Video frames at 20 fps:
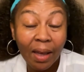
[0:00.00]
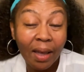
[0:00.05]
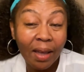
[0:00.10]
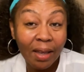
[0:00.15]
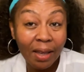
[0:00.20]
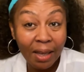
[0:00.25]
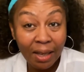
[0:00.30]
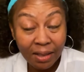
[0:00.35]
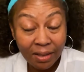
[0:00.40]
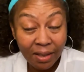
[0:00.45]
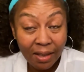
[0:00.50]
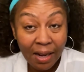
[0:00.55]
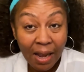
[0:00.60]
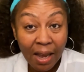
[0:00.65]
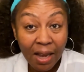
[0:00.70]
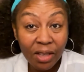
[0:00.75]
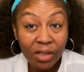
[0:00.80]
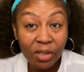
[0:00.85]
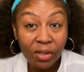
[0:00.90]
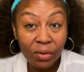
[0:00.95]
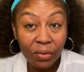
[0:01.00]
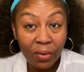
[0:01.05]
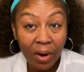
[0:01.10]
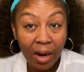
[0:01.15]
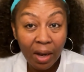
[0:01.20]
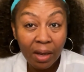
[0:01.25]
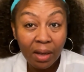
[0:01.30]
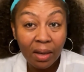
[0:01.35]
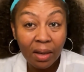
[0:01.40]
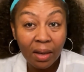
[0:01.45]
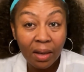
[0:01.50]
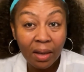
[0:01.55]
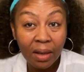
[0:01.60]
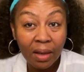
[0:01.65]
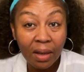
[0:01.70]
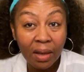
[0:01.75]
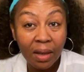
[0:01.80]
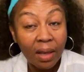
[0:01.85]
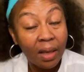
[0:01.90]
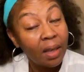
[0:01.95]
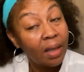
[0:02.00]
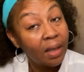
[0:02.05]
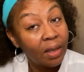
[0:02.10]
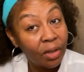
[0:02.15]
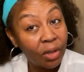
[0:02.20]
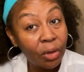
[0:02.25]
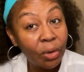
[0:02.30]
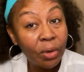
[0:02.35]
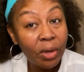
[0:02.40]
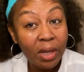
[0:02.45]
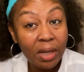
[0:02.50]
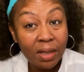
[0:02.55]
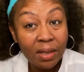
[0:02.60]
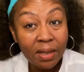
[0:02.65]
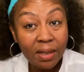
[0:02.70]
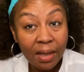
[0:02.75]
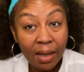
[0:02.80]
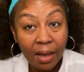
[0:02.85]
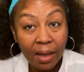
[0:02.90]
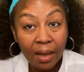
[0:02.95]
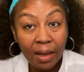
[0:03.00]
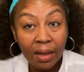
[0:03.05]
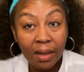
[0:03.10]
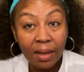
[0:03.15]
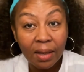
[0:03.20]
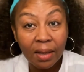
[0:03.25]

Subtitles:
gets an answer right, you can say,